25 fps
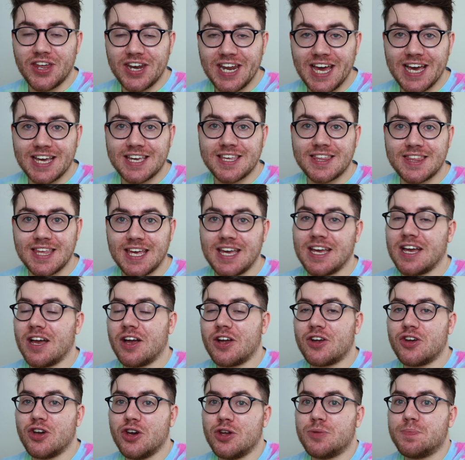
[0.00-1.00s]
next thing
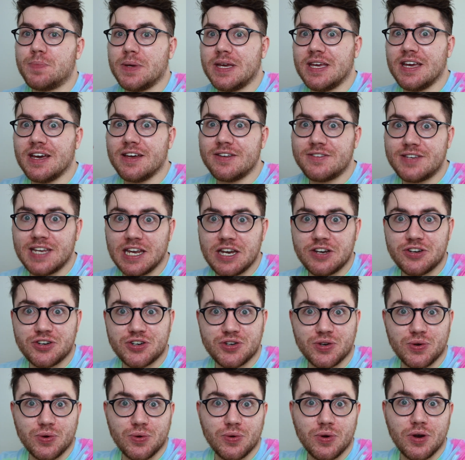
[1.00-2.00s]
could be a
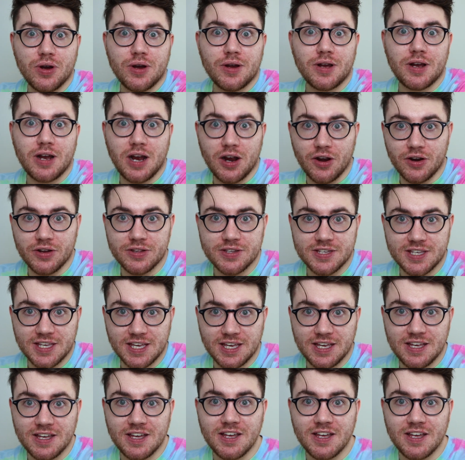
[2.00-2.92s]
digital currency.